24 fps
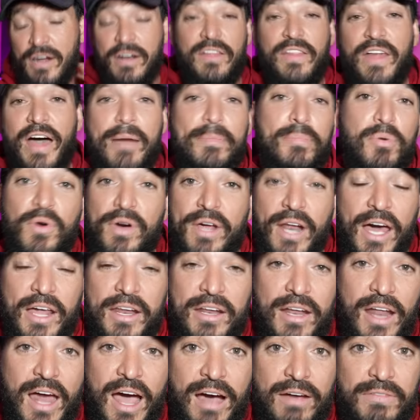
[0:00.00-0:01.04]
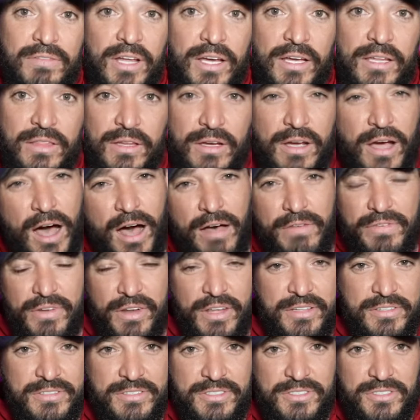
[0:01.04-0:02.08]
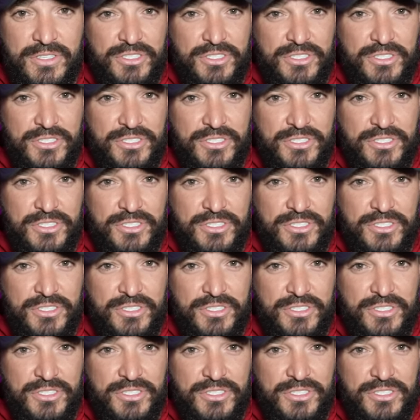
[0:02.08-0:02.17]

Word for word: And at that point, I didn't have like the confidence